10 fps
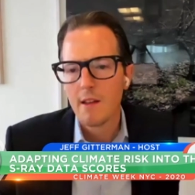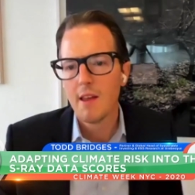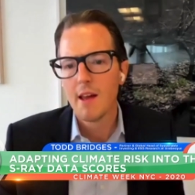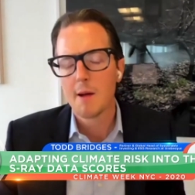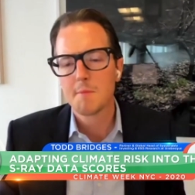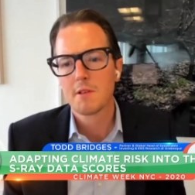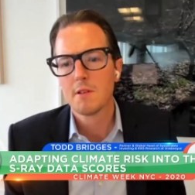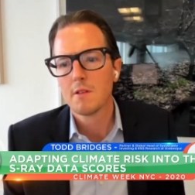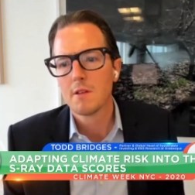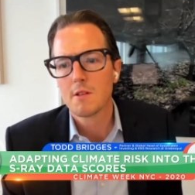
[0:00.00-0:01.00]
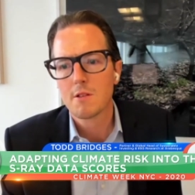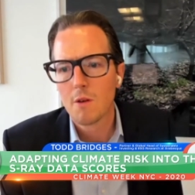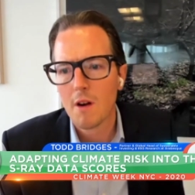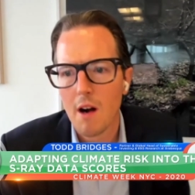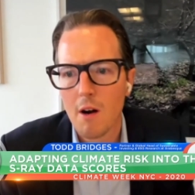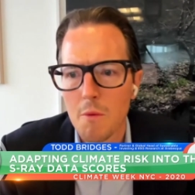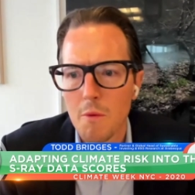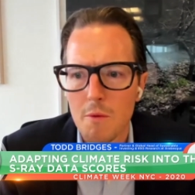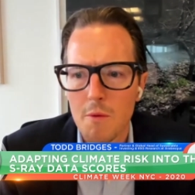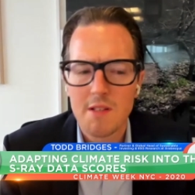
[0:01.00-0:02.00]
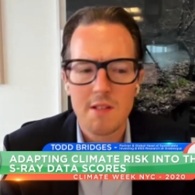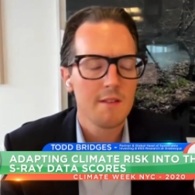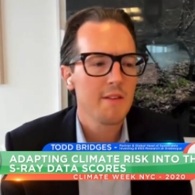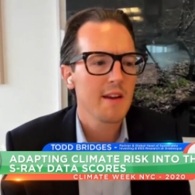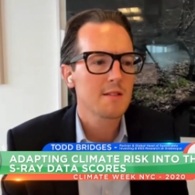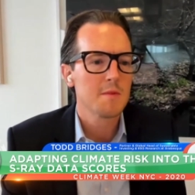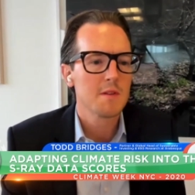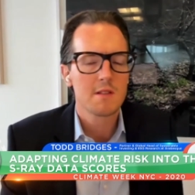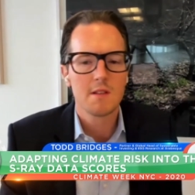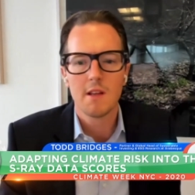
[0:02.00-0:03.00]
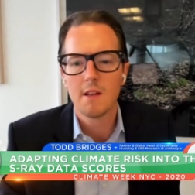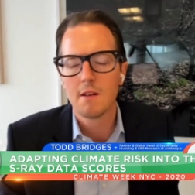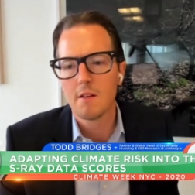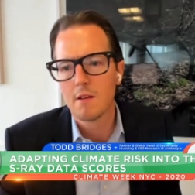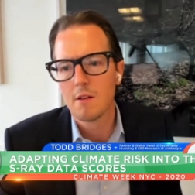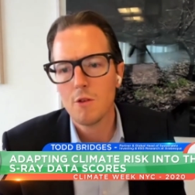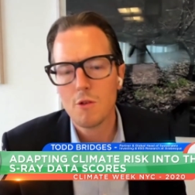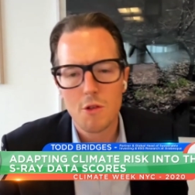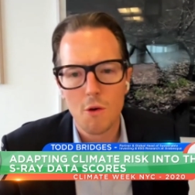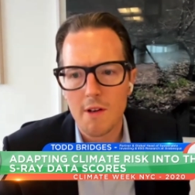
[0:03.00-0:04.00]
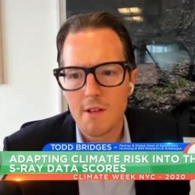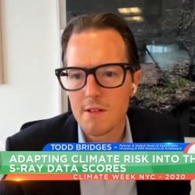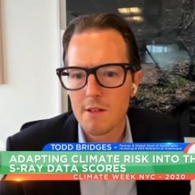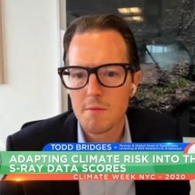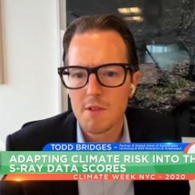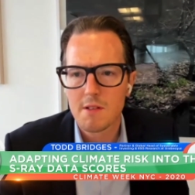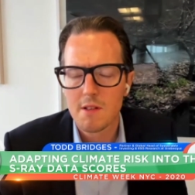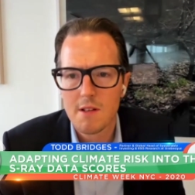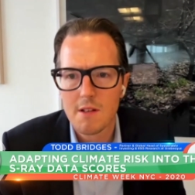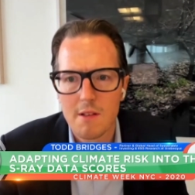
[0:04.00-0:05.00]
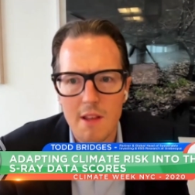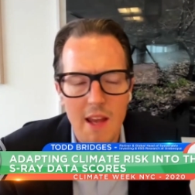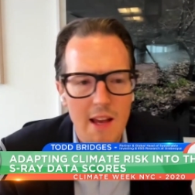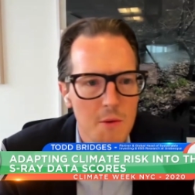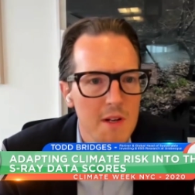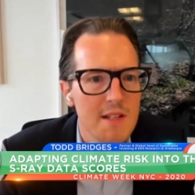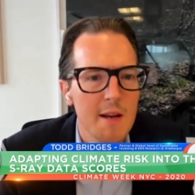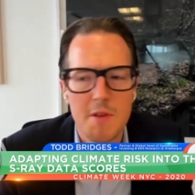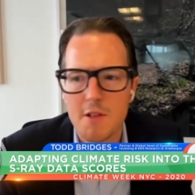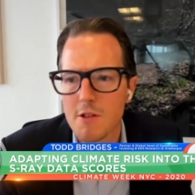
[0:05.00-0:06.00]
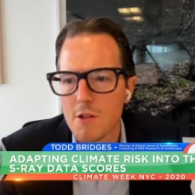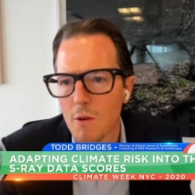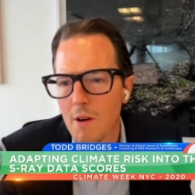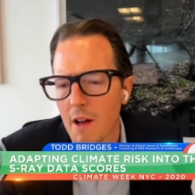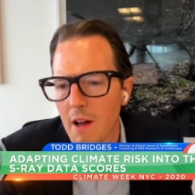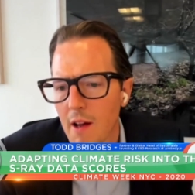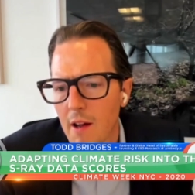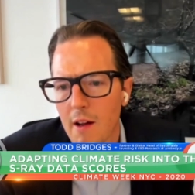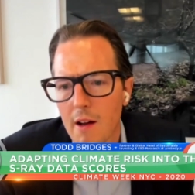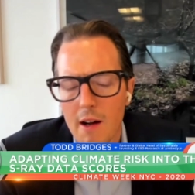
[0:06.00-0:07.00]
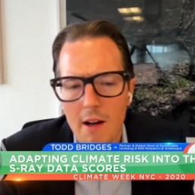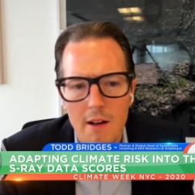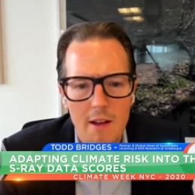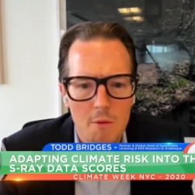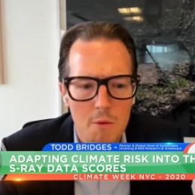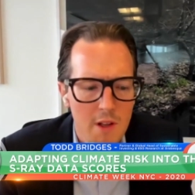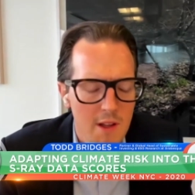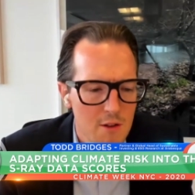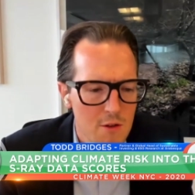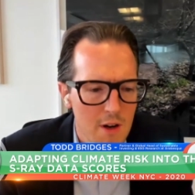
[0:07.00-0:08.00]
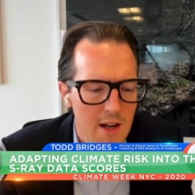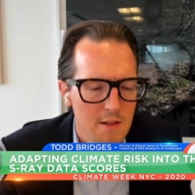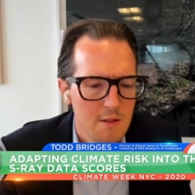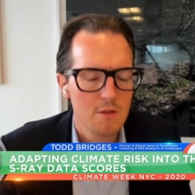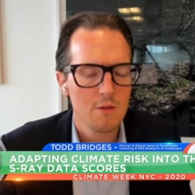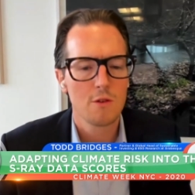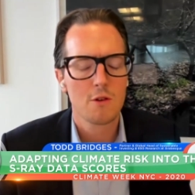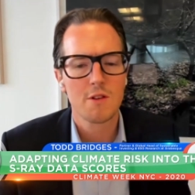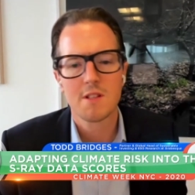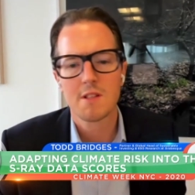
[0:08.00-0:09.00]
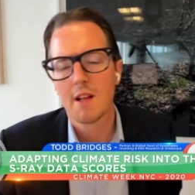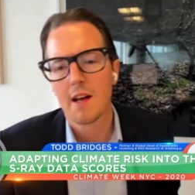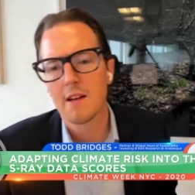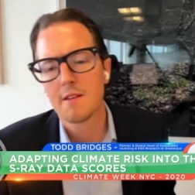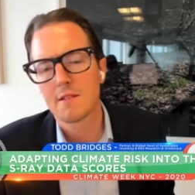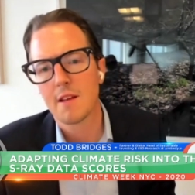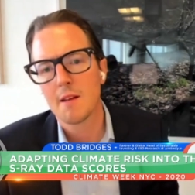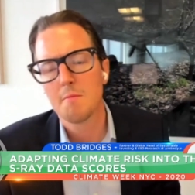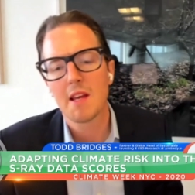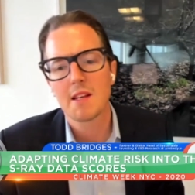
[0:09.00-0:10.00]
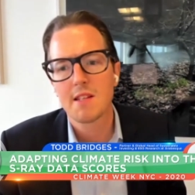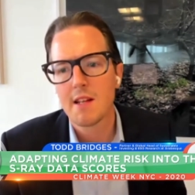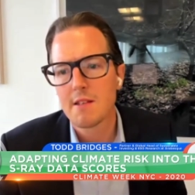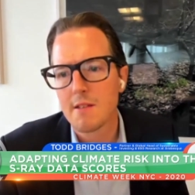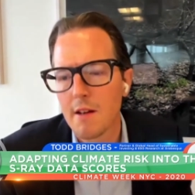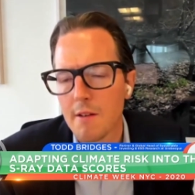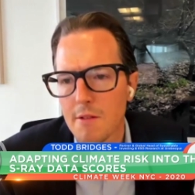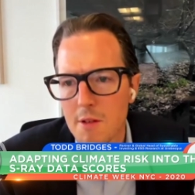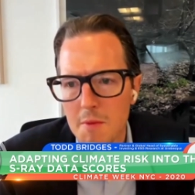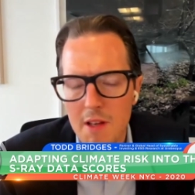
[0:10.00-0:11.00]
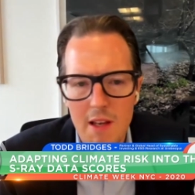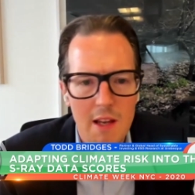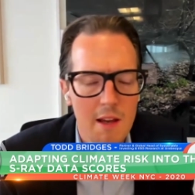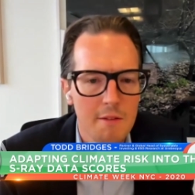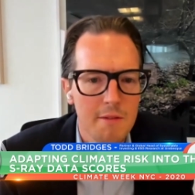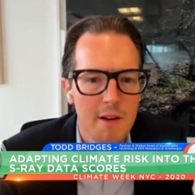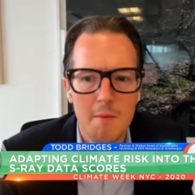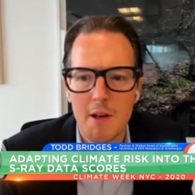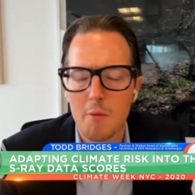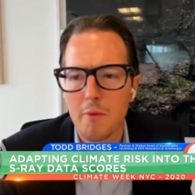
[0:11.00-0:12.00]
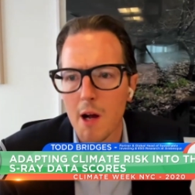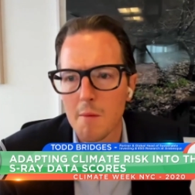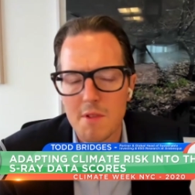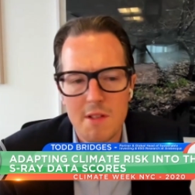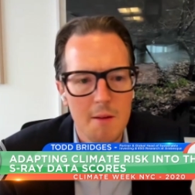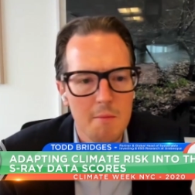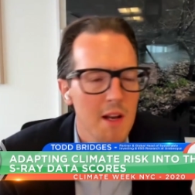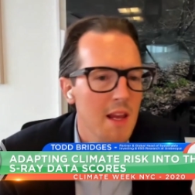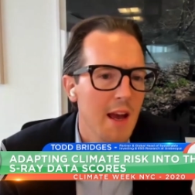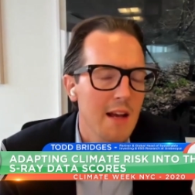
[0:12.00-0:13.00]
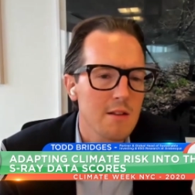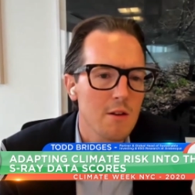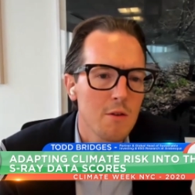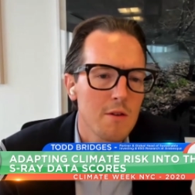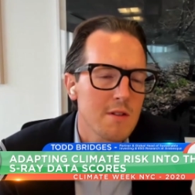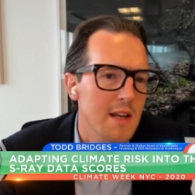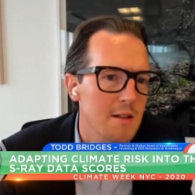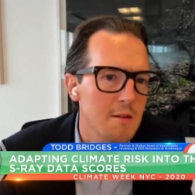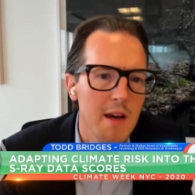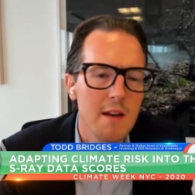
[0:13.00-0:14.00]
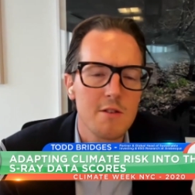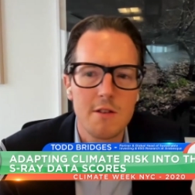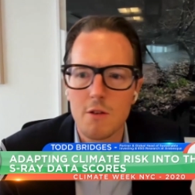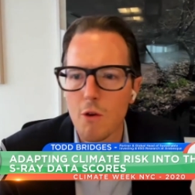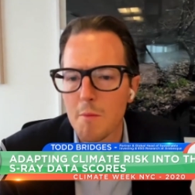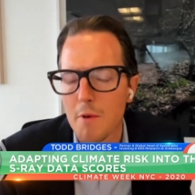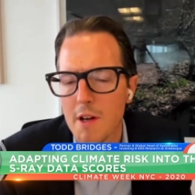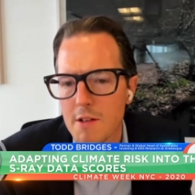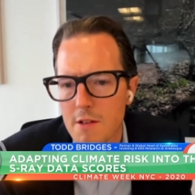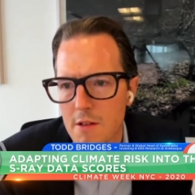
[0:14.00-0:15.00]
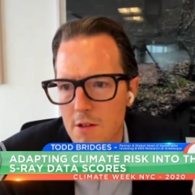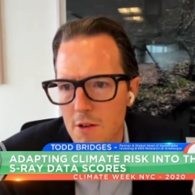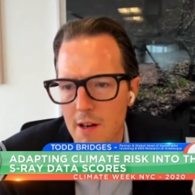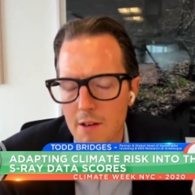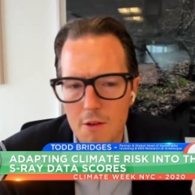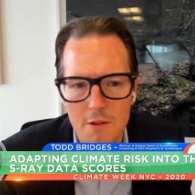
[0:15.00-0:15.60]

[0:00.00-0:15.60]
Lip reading: Yeah, absolutely. So our recent advancements in new scoring systems is the S-Ray temperature score. It really tries to crystallize and make sense of some of the key fundamental problems that many asset owners, asset managers, and corporations are trying to